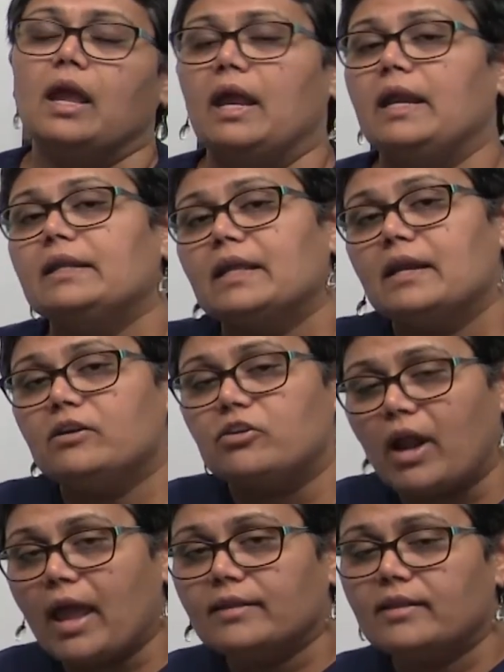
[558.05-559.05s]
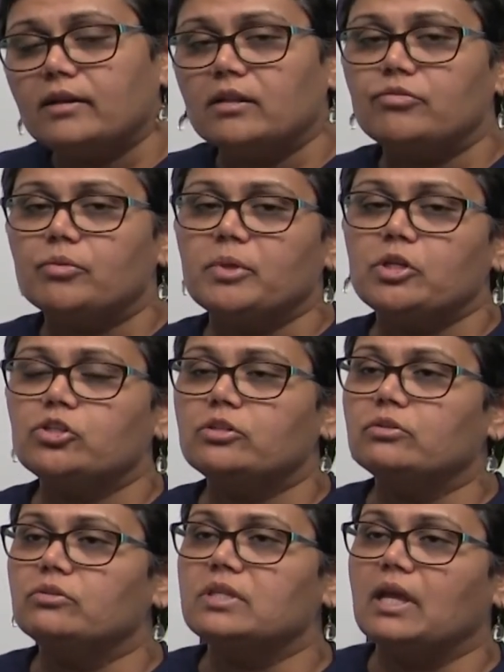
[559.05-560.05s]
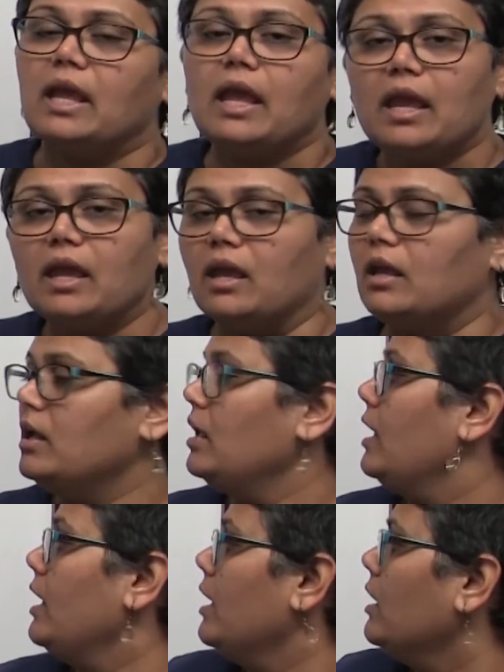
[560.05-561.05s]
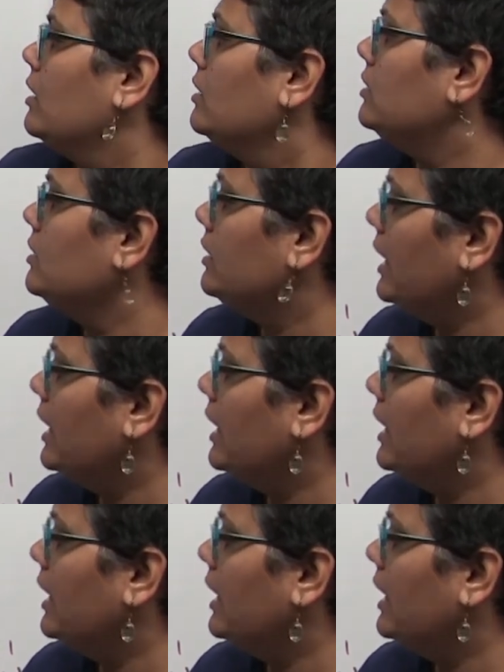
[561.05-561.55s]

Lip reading: It can track that information to say, hey, the